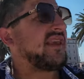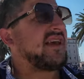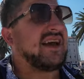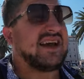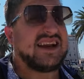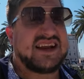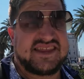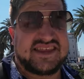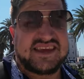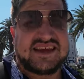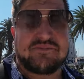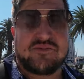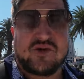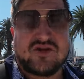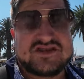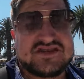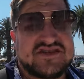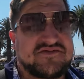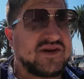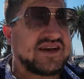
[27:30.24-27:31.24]
And I think
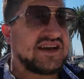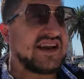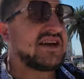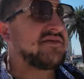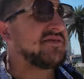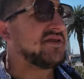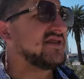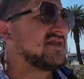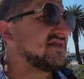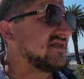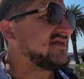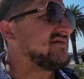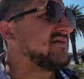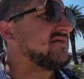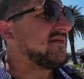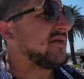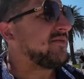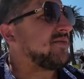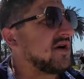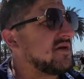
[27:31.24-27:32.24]
most of my neighbors'
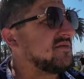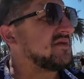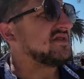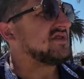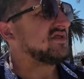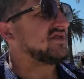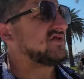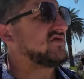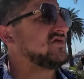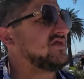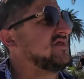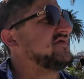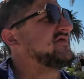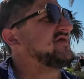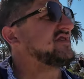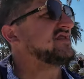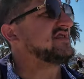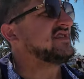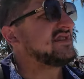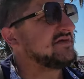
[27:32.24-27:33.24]
apartments are sold out
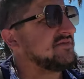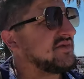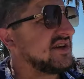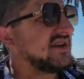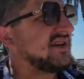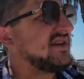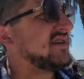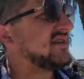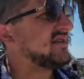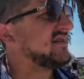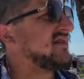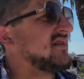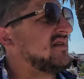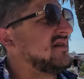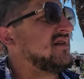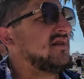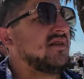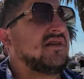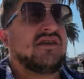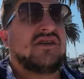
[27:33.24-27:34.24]
for the season, but here,
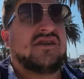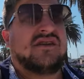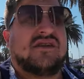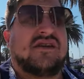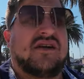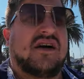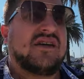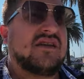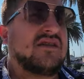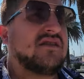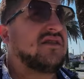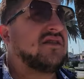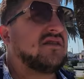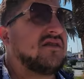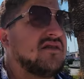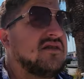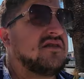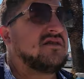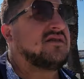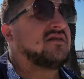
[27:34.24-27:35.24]
I don't
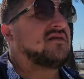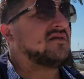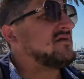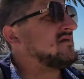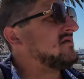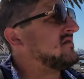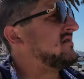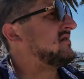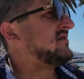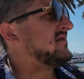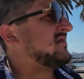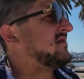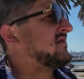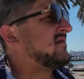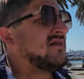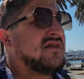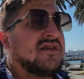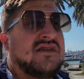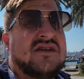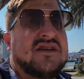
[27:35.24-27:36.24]
know.
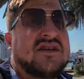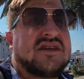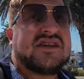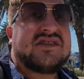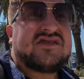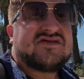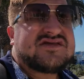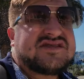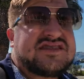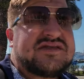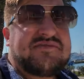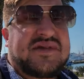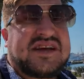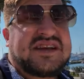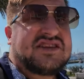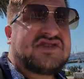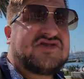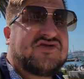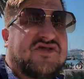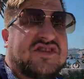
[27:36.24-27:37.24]
You don't see
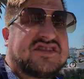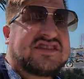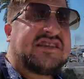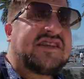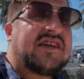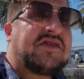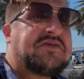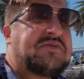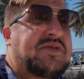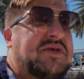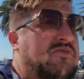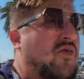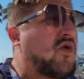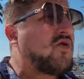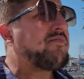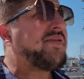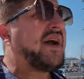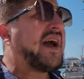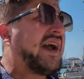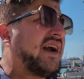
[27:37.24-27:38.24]
many tourists. I thought it'd be
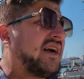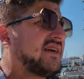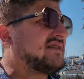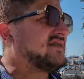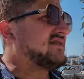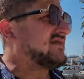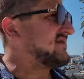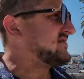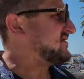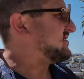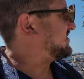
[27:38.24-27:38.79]
more packed.